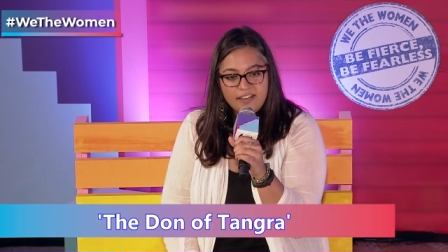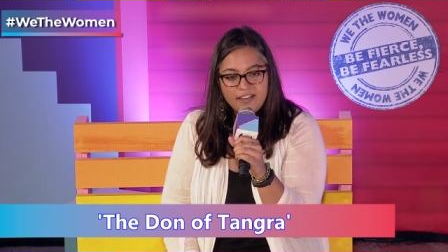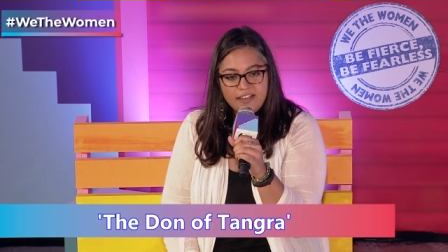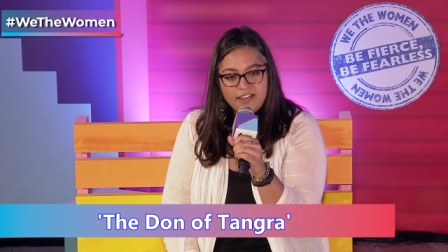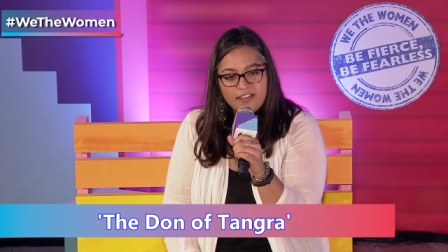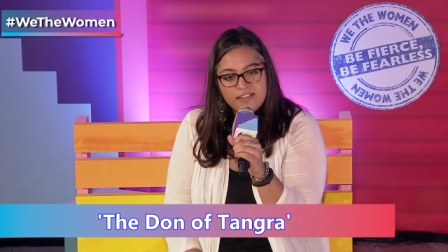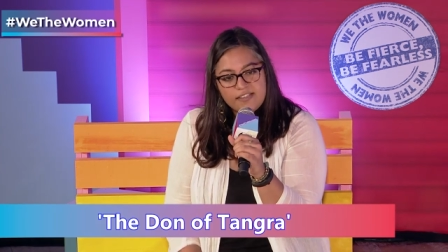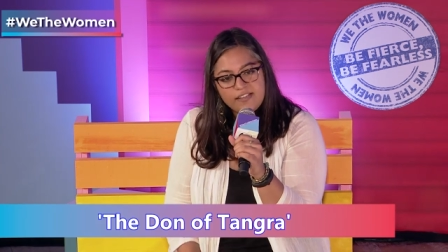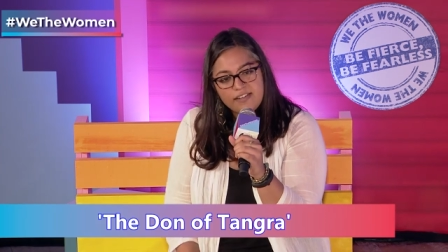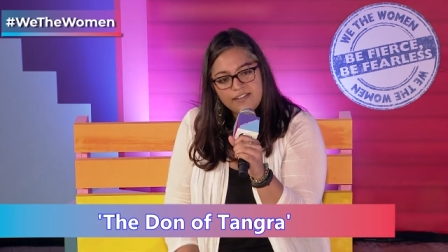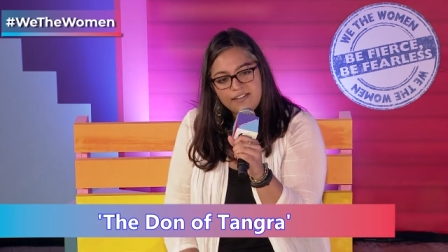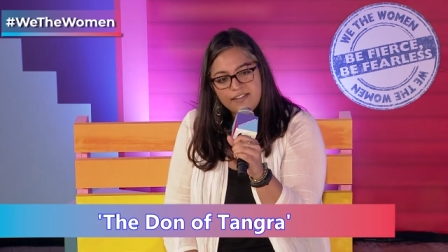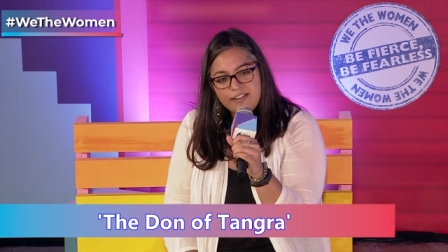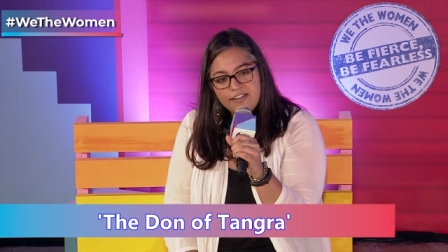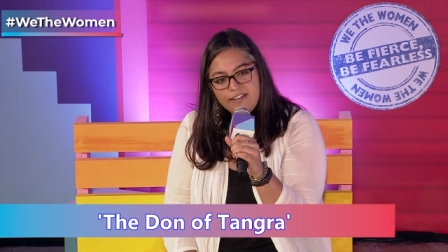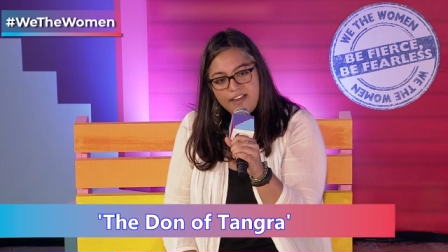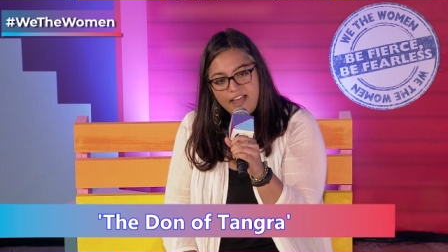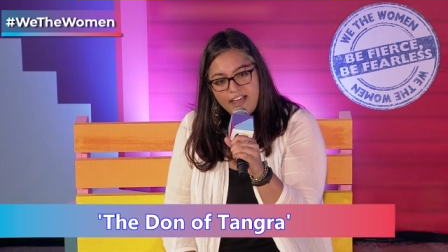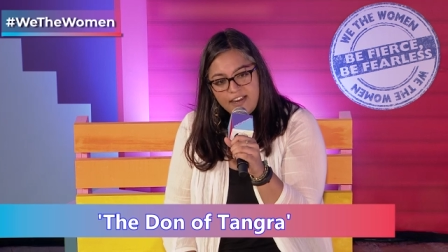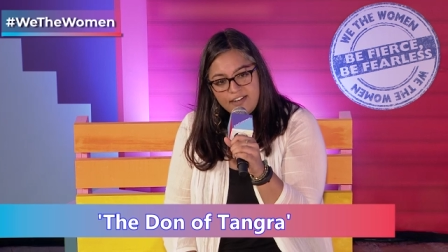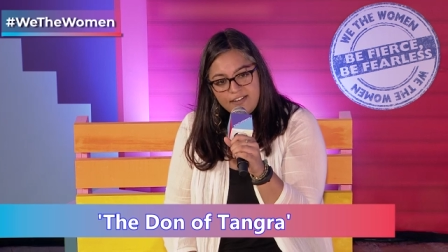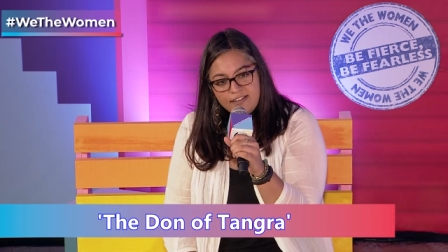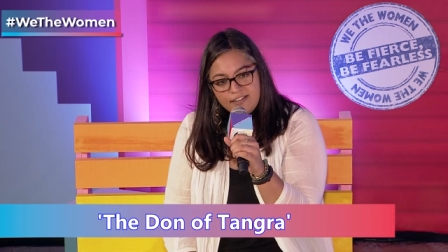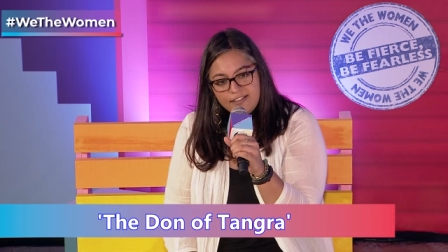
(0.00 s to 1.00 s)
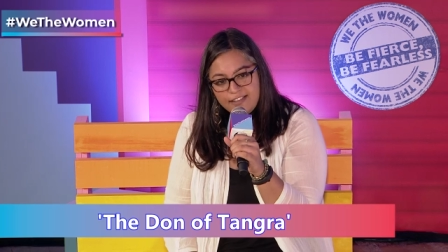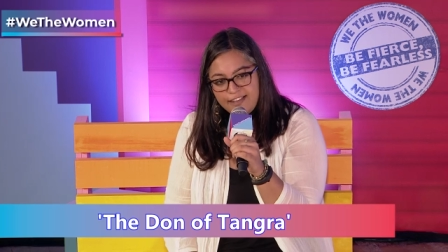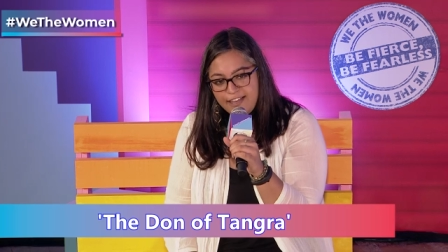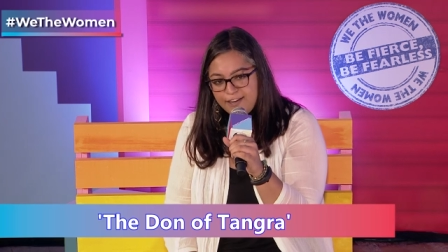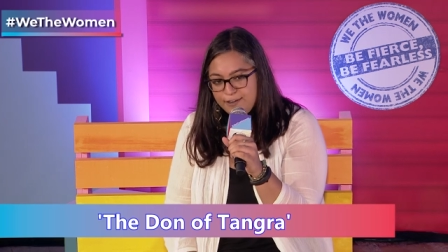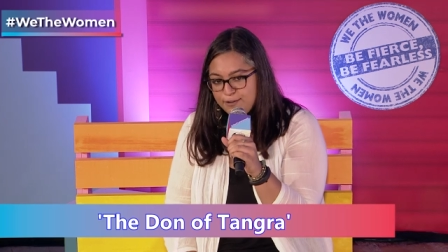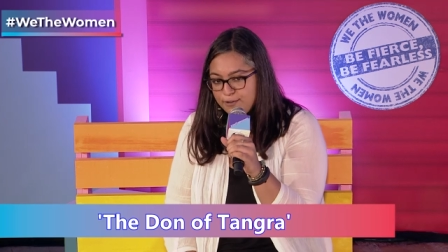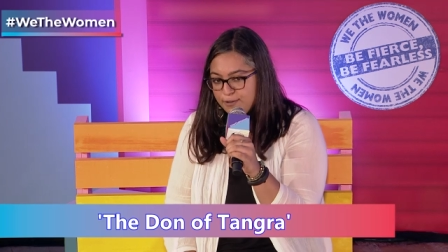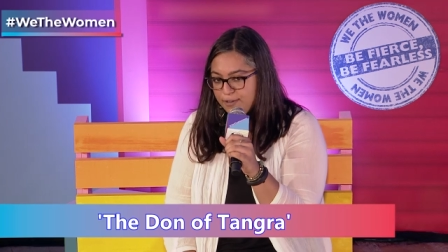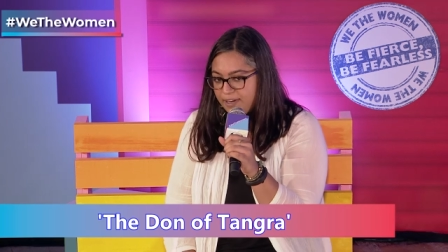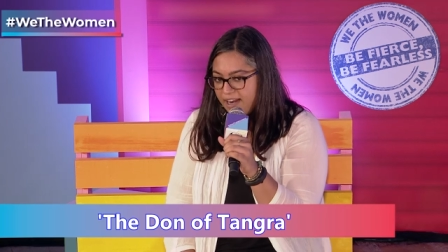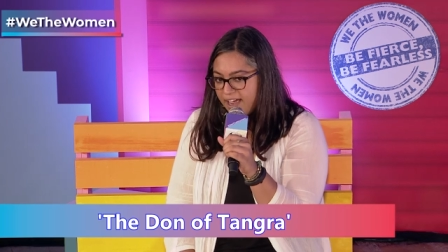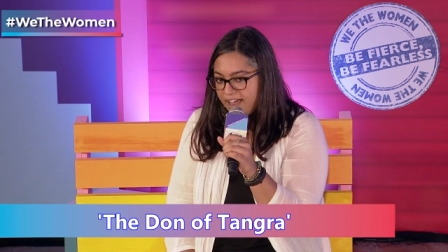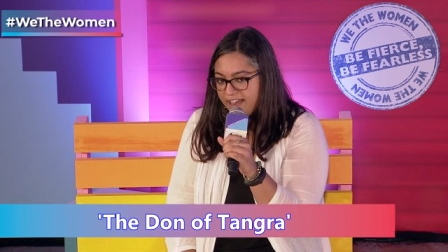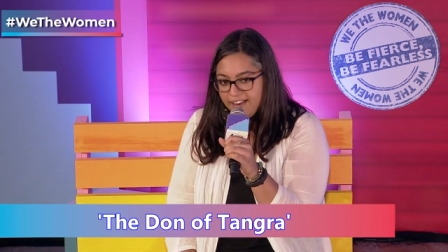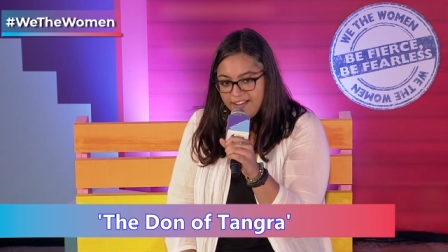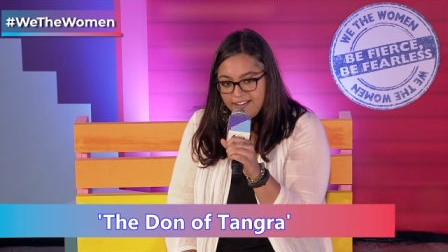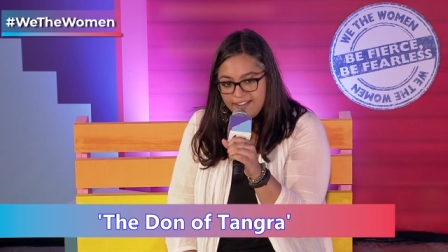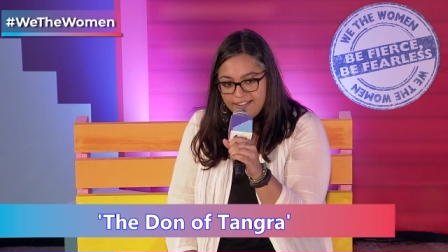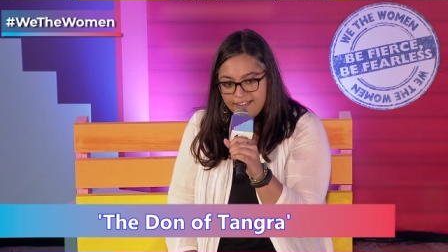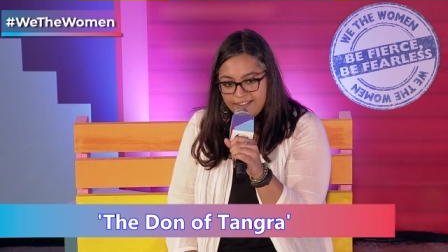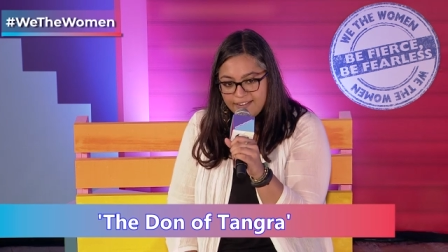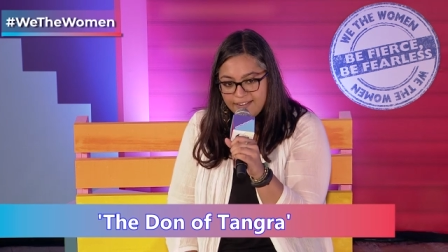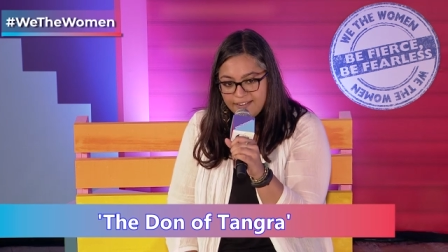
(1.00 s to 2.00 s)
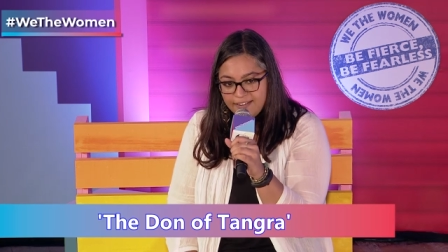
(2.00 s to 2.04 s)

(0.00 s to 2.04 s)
Is it a title that you like?